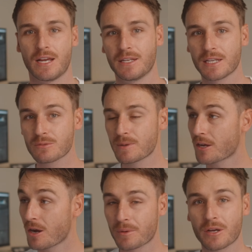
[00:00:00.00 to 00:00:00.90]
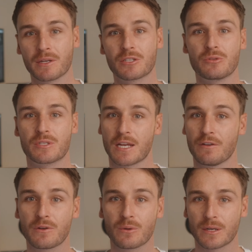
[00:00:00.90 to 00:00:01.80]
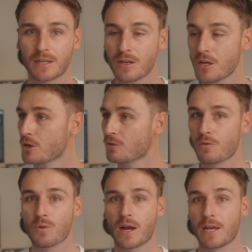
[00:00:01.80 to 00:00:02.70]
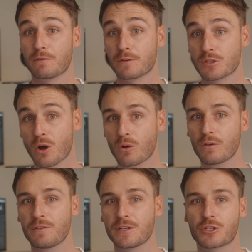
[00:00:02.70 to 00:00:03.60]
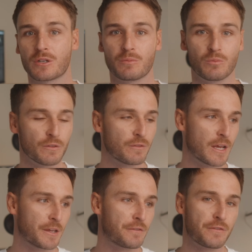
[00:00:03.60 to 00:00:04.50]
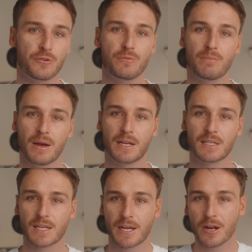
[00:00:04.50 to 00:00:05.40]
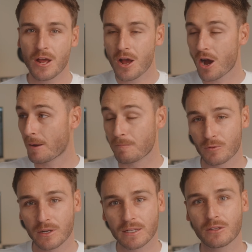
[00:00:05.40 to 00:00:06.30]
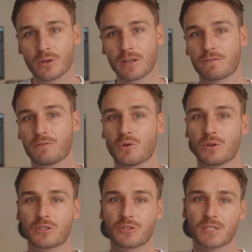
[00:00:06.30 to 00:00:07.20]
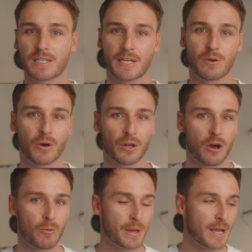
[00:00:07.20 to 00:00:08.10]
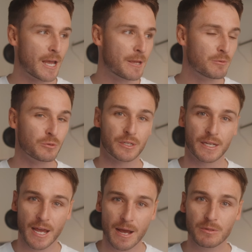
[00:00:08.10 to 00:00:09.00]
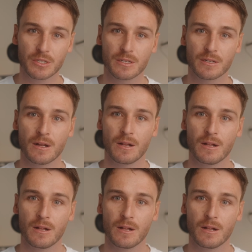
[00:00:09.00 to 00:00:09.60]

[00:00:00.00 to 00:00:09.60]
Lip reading: and next week I'm going to South Korea for a photography trip with a few mates, and I'm really looking forward to seeing what I'll be able to capture